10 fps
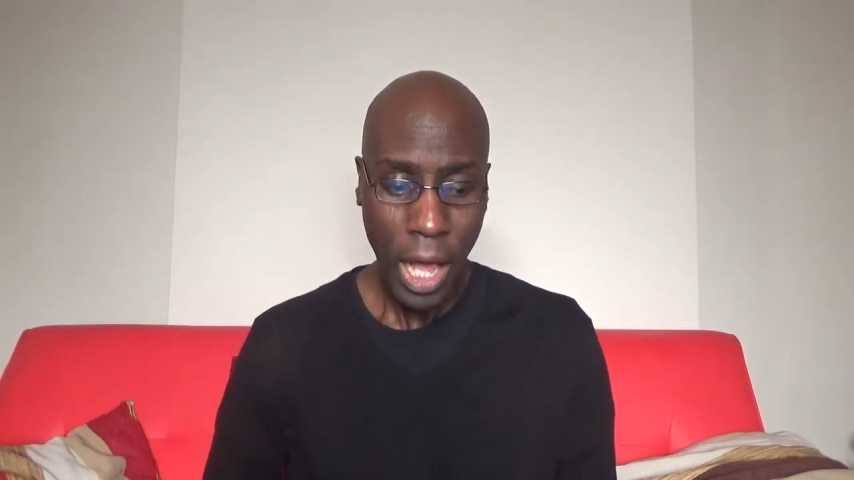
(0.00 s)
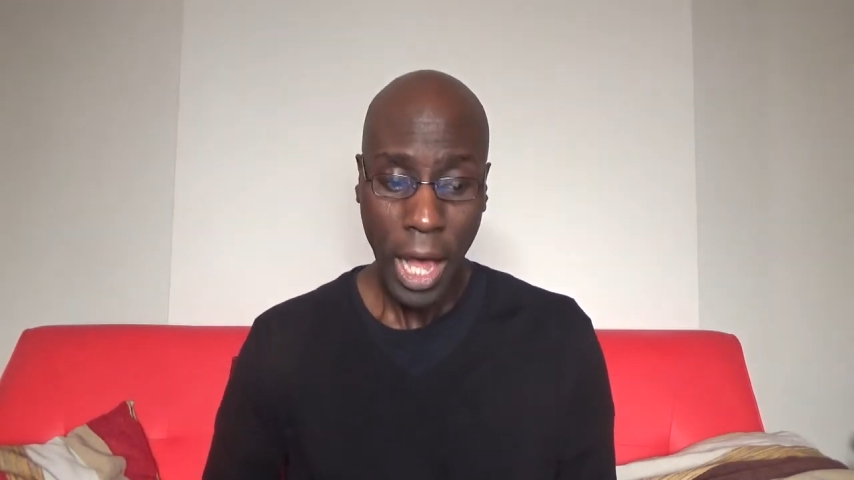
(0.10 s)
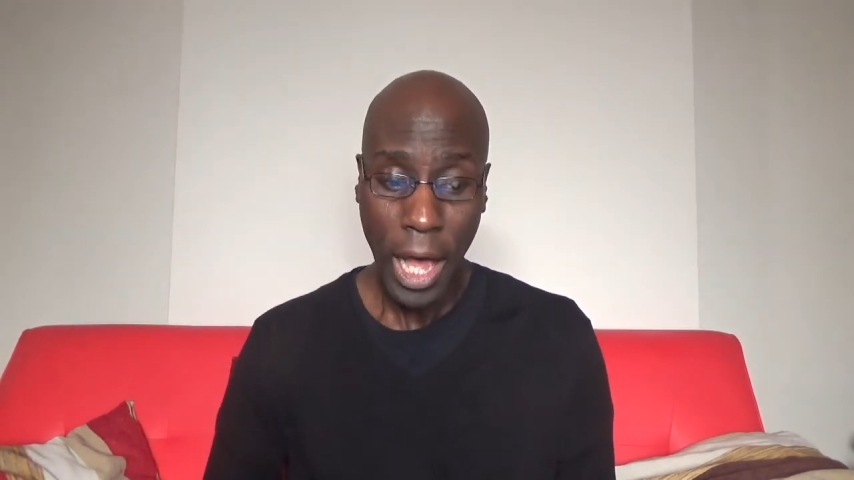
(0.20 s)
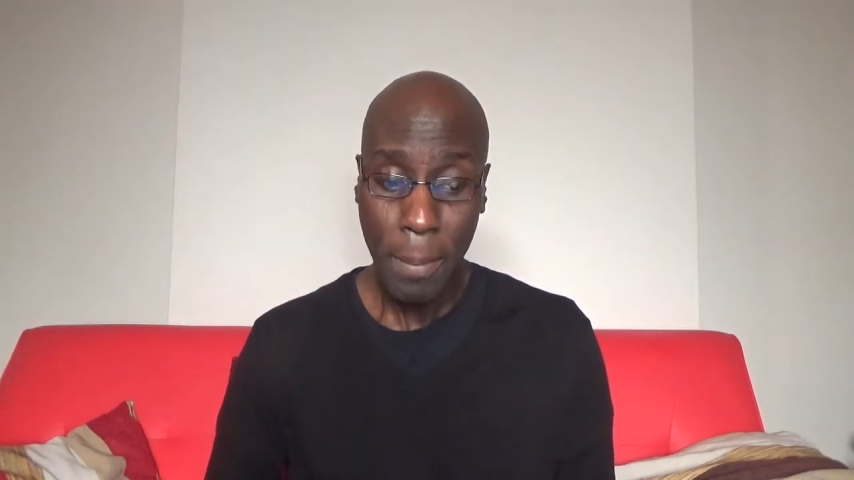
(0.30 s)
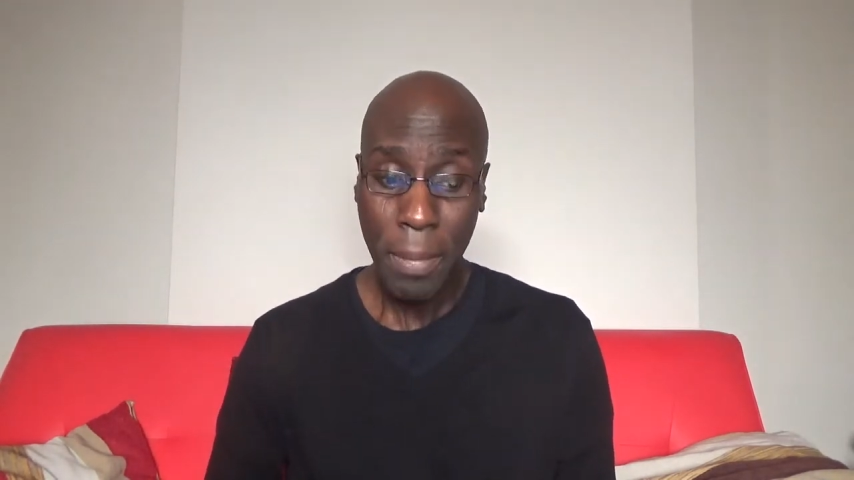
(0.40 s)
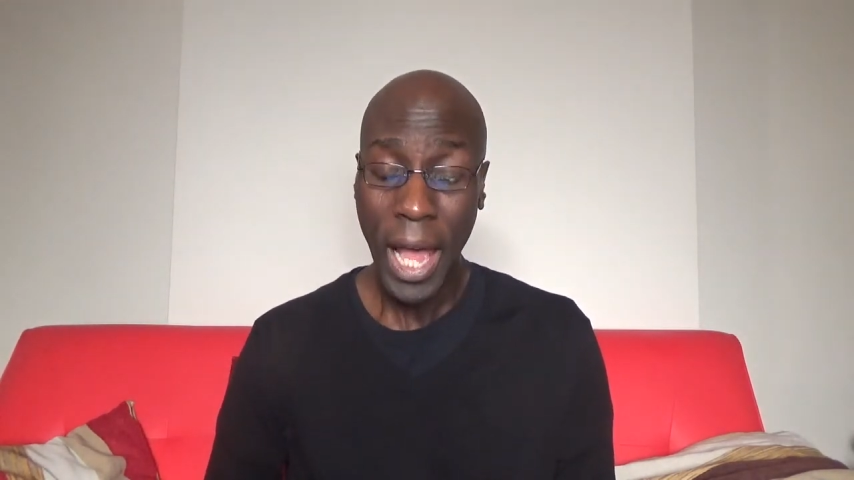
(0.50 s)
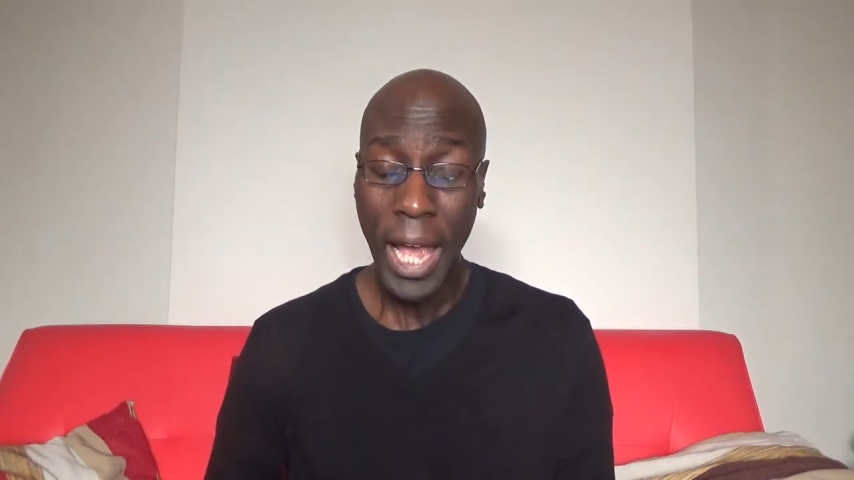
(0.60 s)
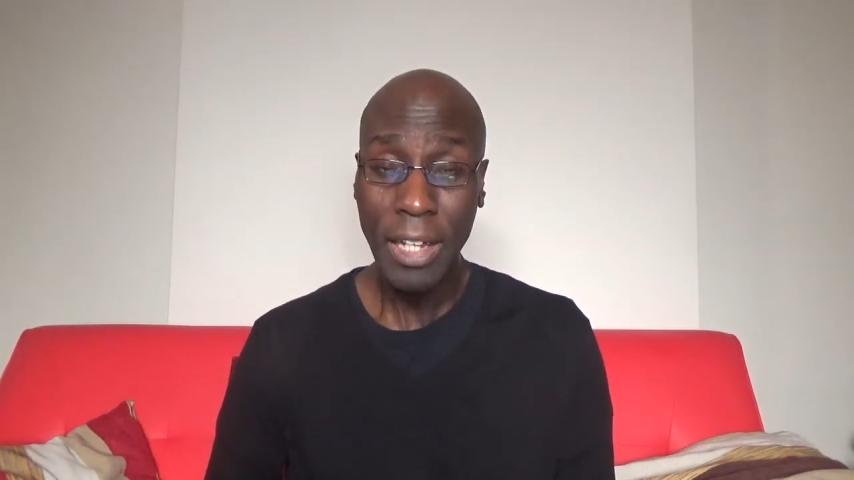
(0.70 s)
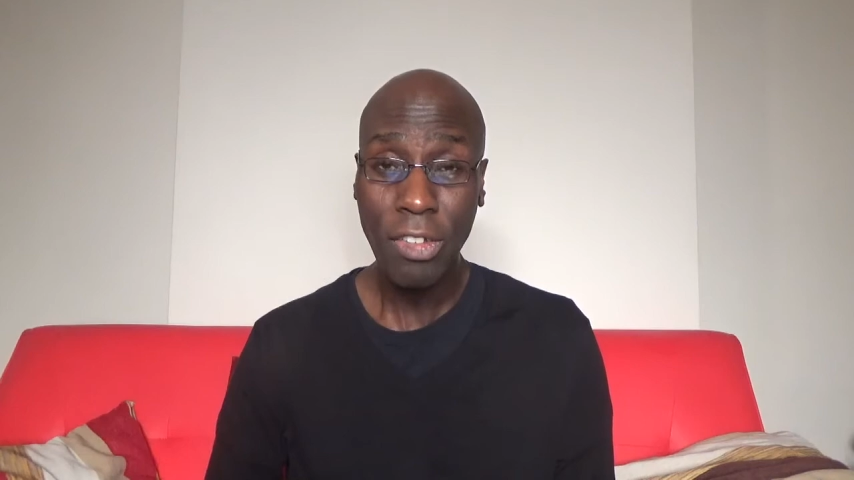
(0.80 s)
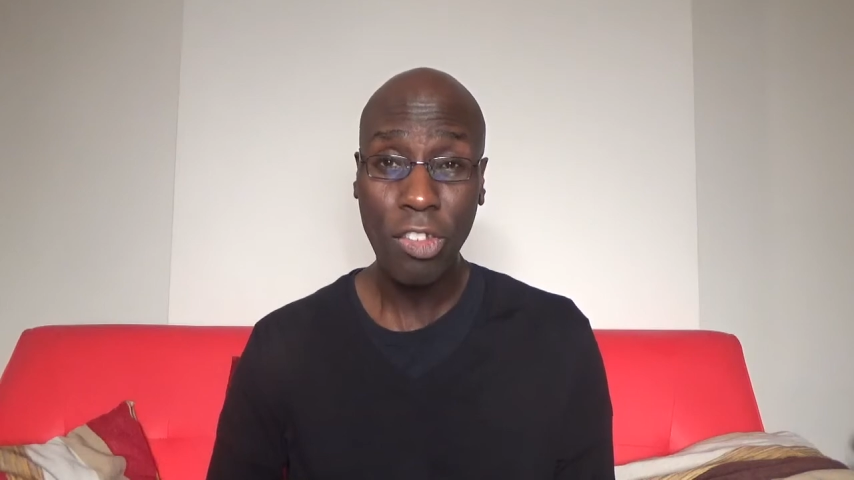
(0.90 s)

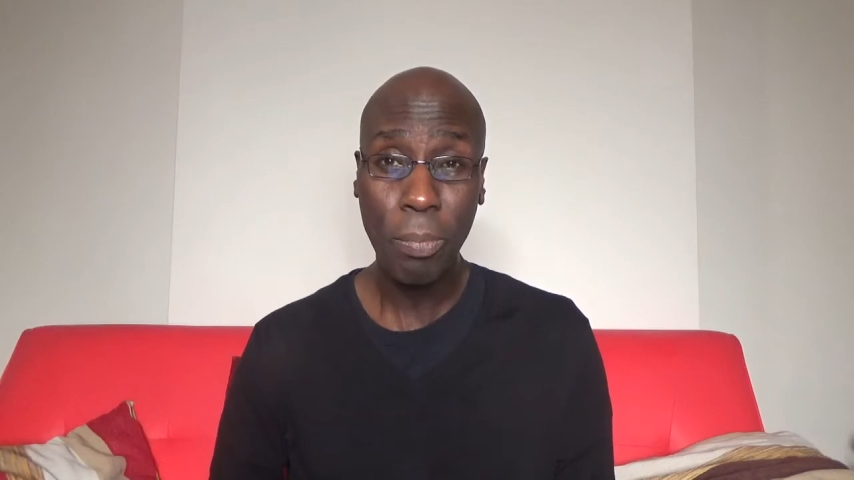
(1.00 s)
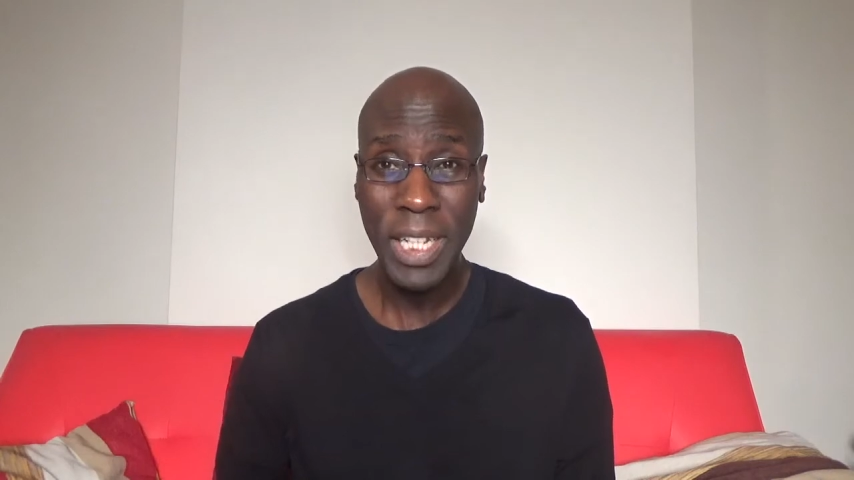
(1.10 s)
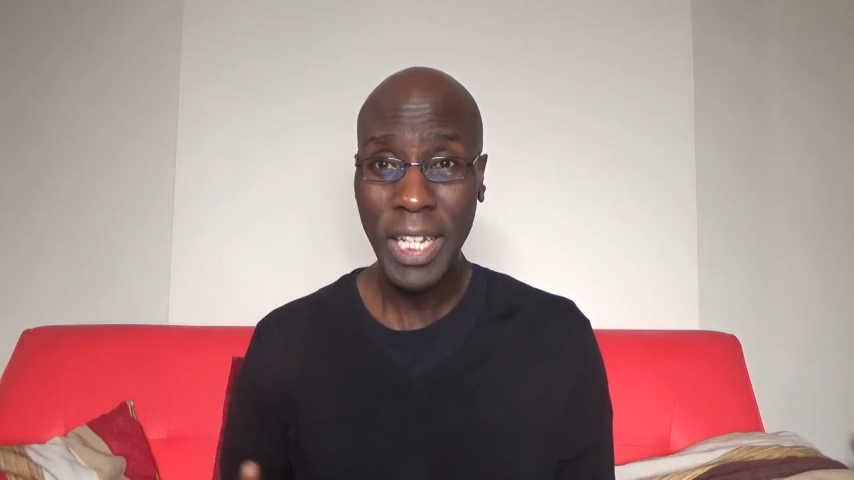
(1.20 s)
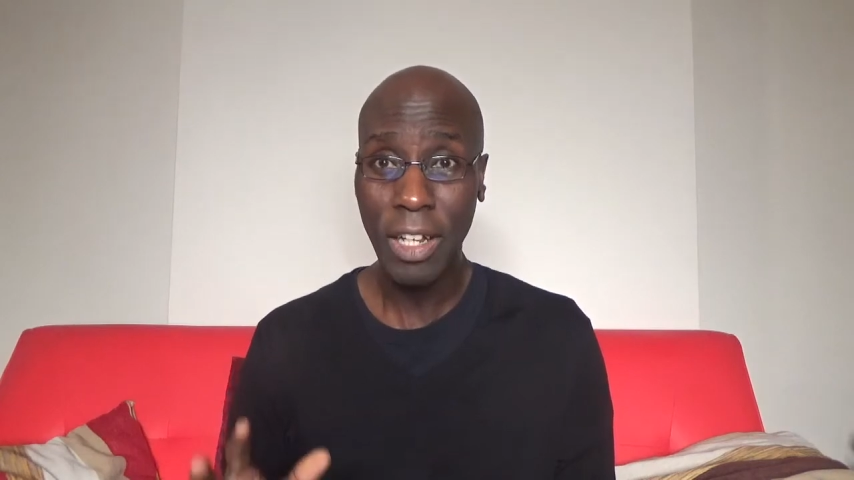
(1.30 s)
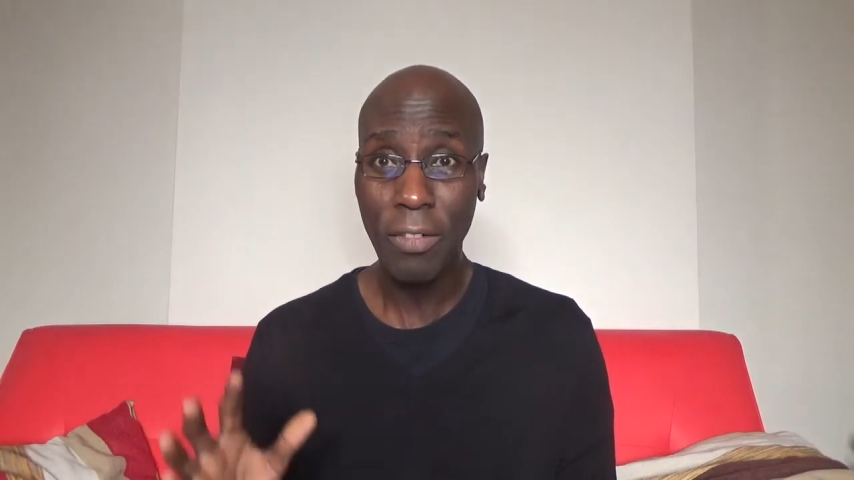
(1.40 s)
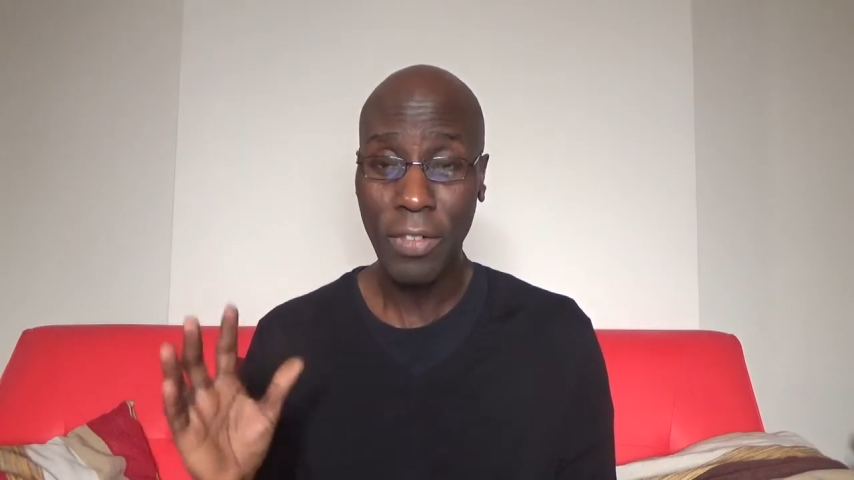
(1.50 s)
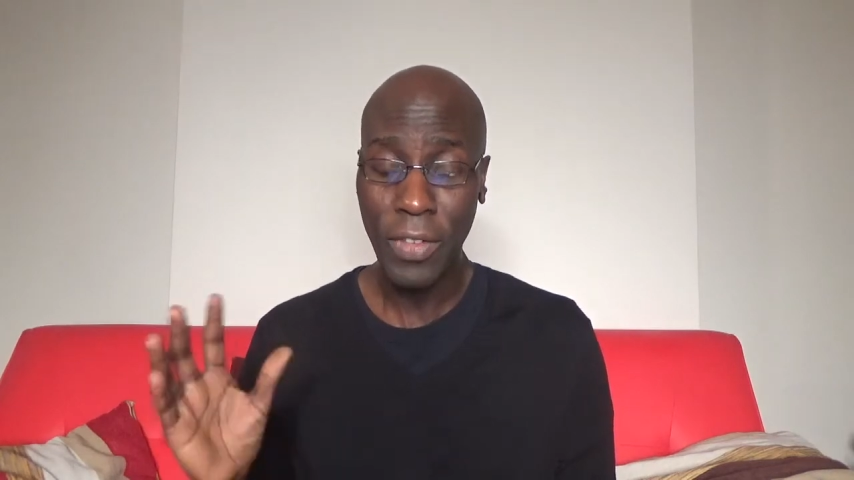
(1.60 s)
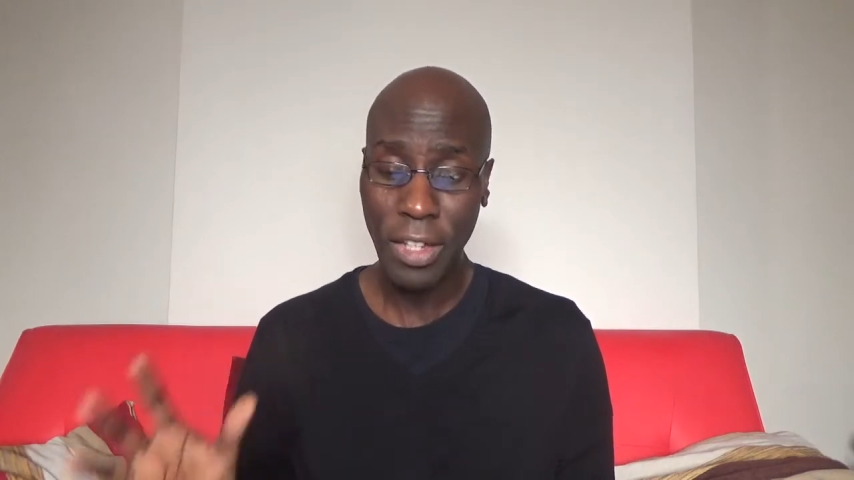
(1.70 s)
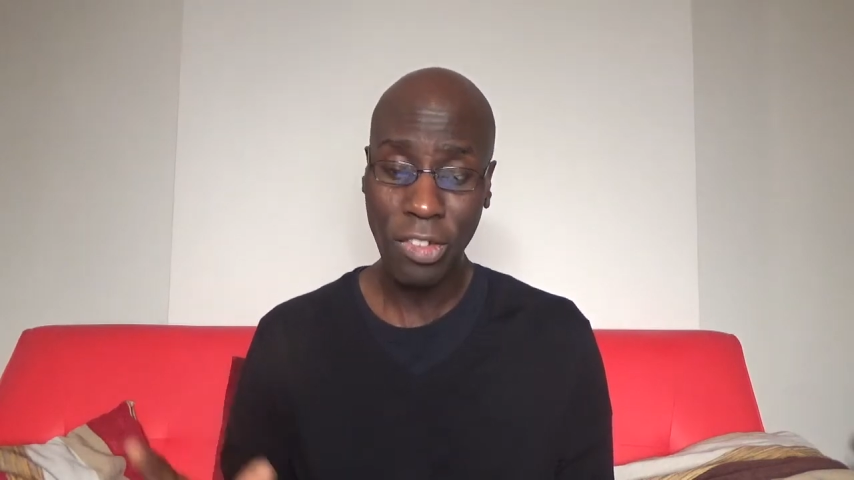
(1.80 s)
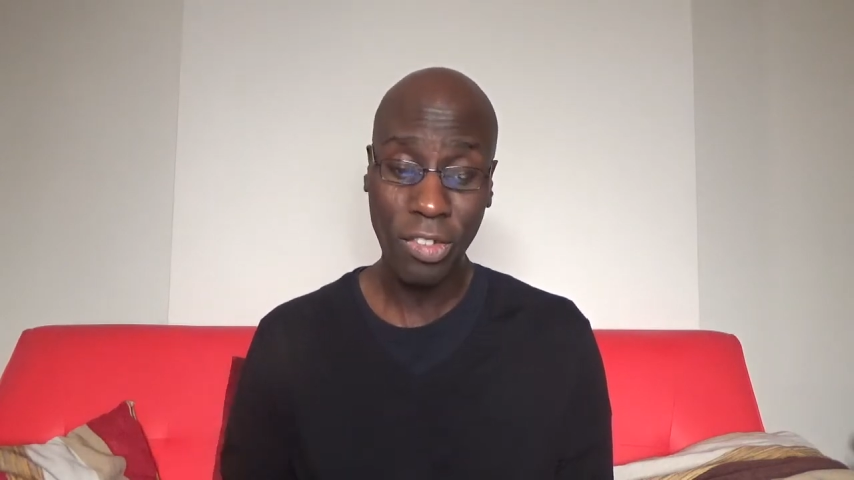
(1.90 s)
And speaking of
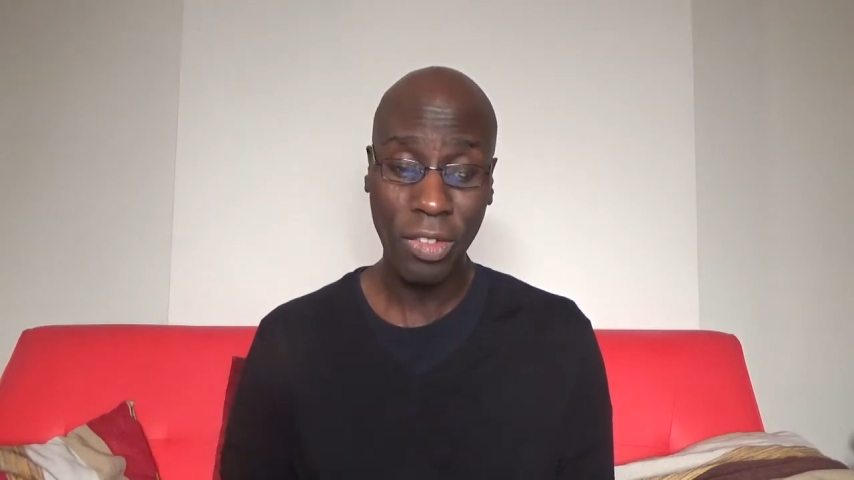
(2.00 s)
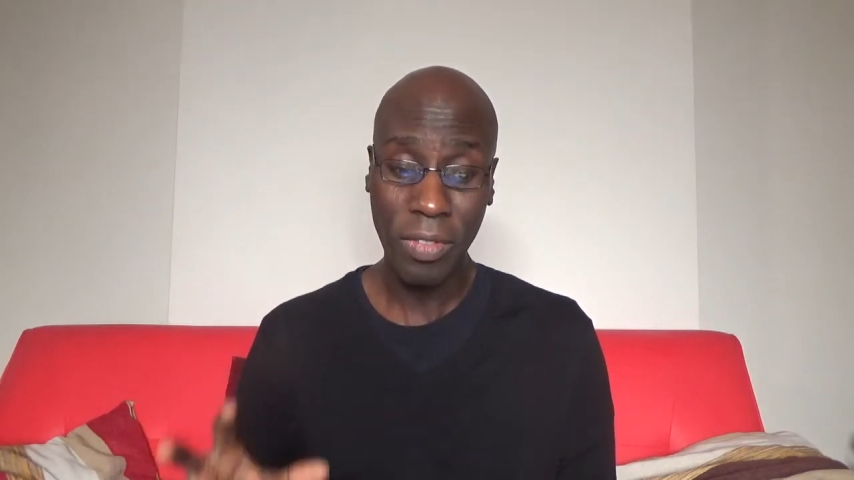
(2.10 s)
events,